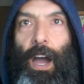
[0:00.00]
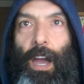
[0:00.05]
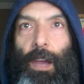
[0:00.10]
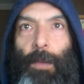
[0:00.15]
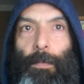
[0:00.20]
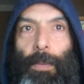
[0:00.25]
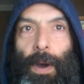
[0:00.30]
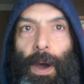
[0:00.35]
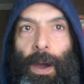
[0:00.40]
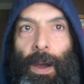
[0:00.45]

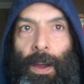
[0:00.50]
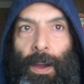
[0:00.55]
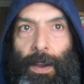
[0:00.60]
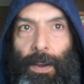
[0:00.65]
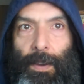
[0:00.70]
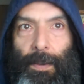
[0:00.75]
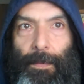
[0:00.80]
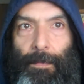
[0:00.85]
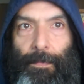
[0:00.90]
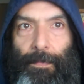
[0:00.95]

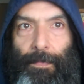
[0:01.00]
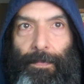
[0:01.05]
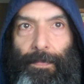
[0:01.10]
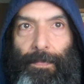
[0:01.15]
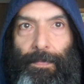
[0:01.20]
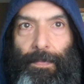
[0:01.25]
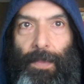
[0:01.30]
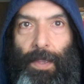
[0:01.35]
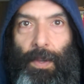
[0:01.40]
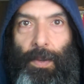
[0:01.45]
Akbar,
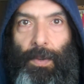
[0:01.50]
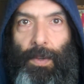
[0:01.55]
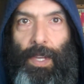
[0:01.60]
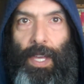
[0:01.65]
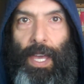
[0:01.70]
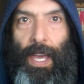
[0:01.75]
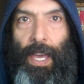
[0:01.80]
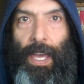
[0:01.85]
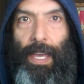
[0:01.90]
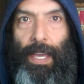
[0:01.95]

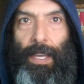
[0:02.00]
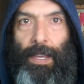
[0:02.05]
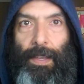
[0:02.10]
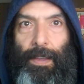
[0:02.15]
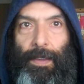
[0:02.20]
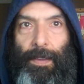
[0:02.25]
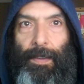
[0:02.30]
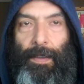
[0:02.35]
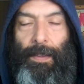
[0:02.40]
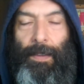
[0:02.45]
okay?
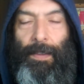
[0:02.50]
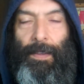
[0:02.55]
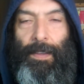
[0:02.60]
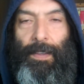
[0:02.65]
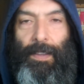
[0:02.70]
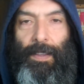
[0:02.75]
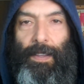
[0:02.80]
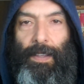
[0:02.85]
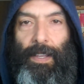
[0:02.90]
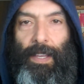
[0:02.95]

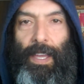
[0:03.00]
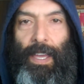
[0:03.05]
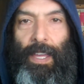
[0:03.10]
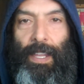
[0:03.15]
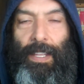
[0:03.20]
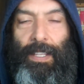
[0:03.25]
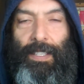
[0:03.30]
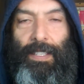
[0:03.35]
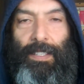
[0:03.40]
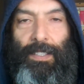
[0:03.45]

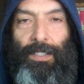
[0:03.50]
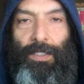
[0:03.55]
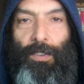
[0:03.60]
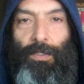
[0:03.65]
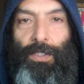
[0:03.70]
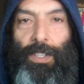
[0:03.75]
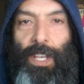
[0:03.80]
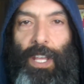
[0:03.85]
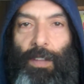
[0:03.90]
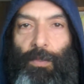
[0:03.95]
And it's
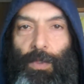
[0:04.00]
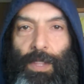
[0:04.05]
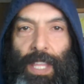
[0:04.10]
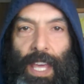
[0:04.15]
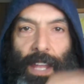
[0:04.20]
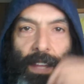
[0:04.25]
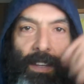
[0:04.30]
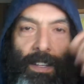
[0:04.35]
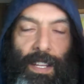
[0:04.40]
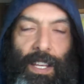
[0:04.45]
associated with
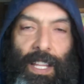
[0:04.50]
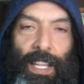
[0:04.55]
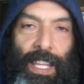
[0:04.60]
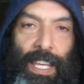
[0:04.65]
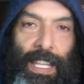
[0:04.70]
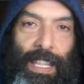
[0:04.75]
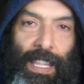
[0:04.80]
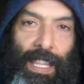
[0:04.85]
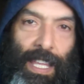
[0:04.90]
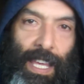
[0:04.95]
that
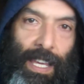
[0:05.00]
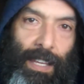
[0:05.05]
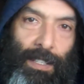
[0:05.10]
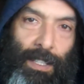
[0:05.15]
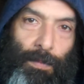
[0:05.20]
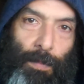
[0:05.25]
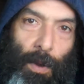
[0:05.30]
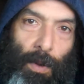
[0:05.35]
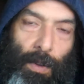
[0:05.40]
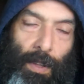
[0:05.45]
unclean thing
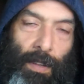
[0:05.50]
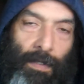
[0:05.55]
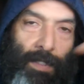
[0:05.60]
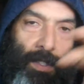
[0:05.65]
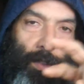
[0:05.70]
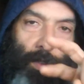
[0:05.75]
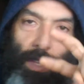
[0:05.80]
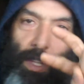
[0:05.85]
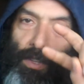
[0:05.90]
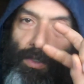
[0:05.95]
spoken of.
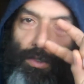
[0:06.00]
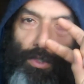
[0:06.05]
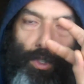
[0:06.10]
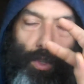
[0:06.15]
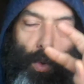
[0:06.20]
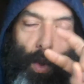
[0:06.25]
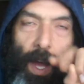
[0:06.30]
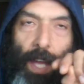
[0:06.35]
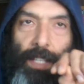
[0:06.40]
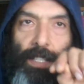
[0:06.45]
It's only used
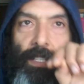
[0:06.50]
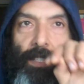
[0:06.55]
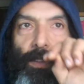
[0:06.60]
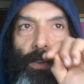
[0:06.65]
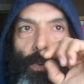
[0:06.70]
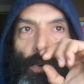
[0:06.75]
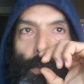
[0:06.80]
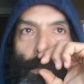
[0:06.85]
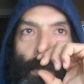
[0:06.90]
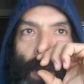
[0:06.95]
twice in the
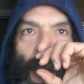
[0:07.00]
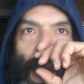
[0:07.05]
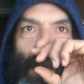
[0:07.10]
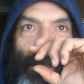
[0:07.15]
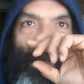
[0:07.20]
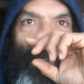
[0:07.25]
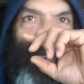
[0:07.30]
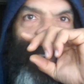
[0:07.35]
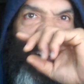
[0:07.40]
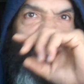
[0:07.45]
whole
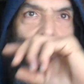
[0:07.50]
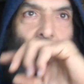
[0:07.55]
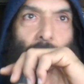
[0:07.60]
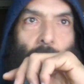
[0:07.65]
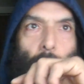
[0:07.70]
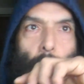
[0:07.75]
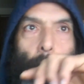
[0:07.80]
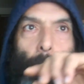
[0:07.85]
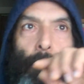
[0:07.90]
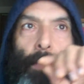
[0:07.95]
Bible.
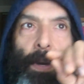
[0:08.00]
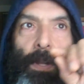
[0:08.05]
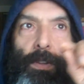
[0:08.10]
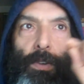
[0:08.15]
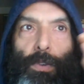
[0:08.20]
But